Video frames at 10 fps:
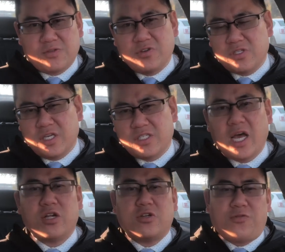Firstly,
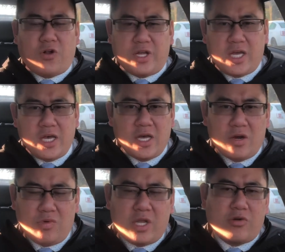Tyler Toffoli,
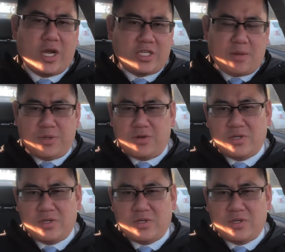really great debut.